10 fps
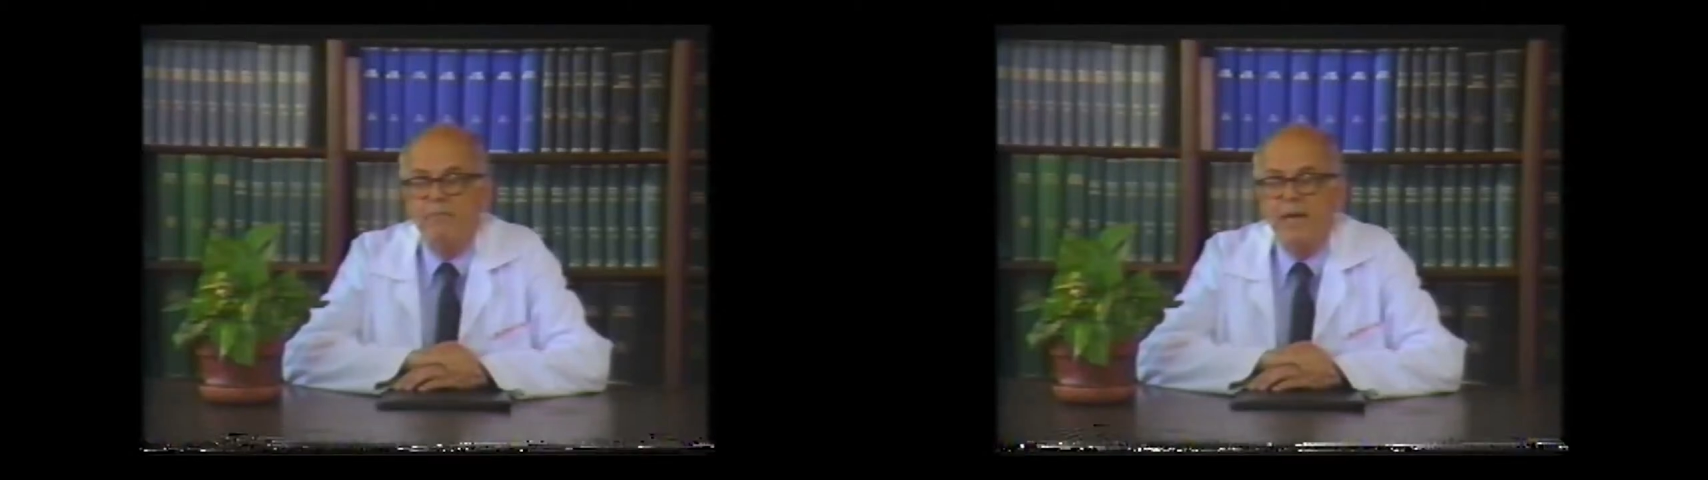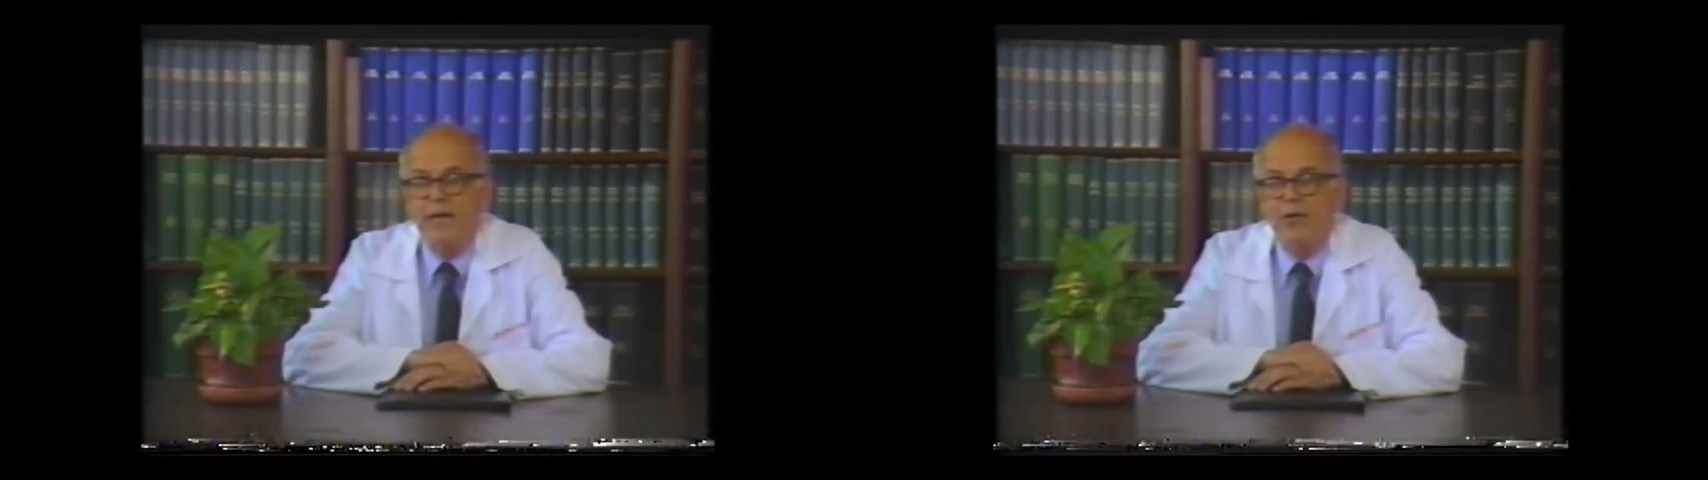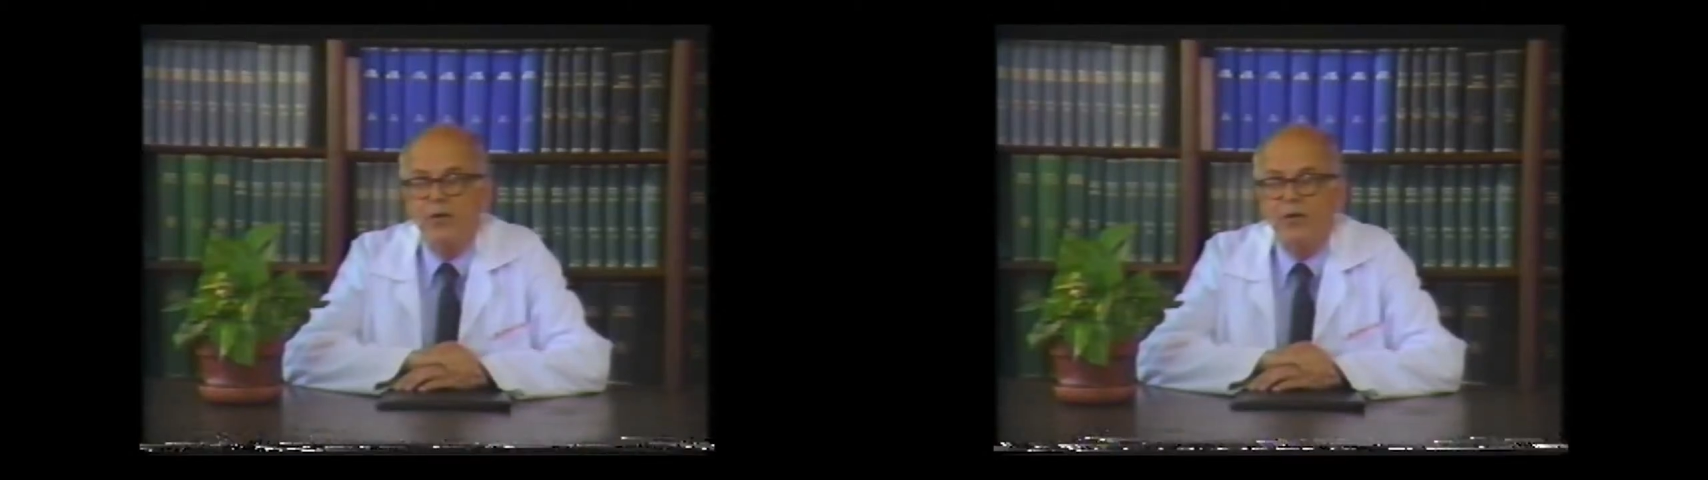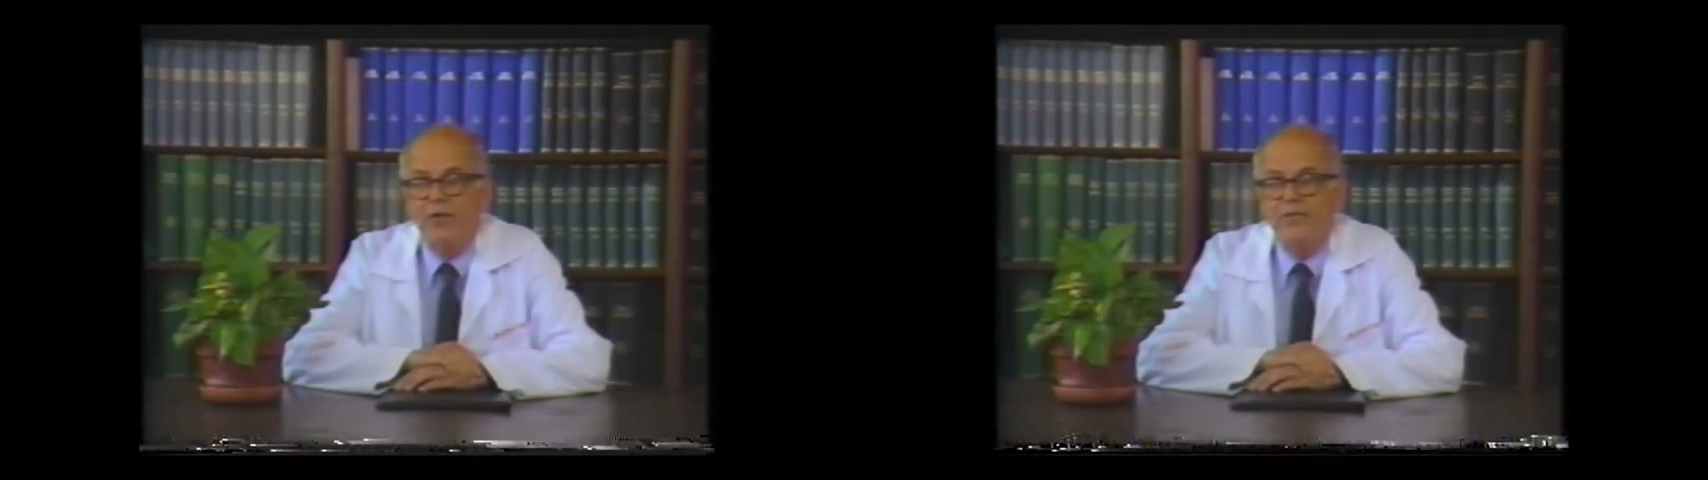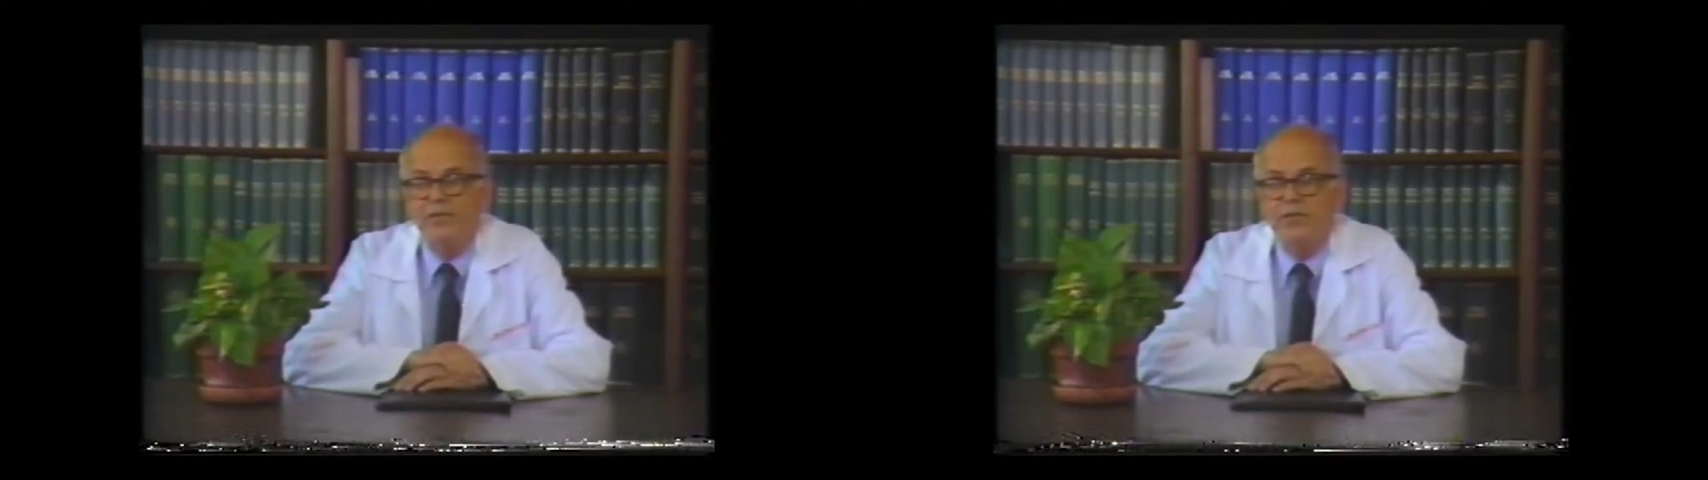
may cause